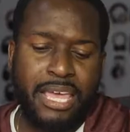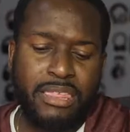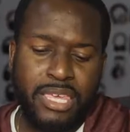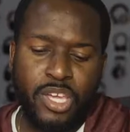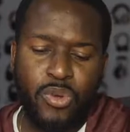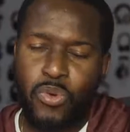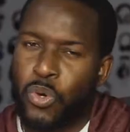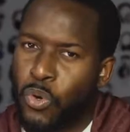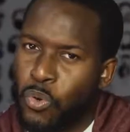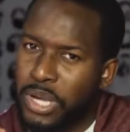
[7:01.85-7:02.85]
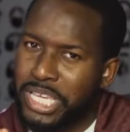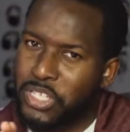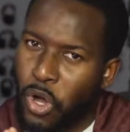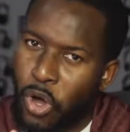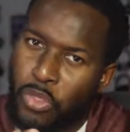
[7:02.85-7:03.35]
I think Google
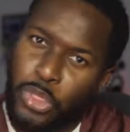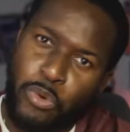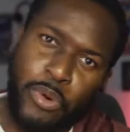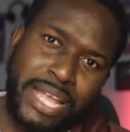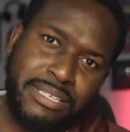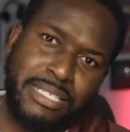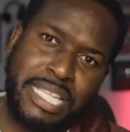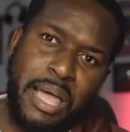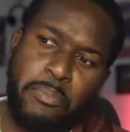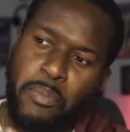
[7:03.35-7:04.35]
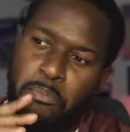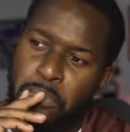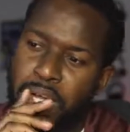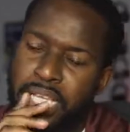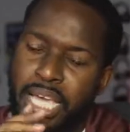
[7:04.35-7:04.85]
is on the right step,
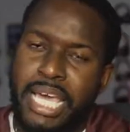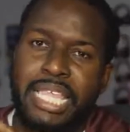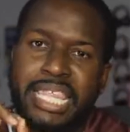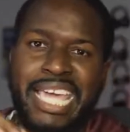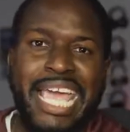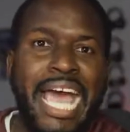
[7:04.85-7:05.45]
but they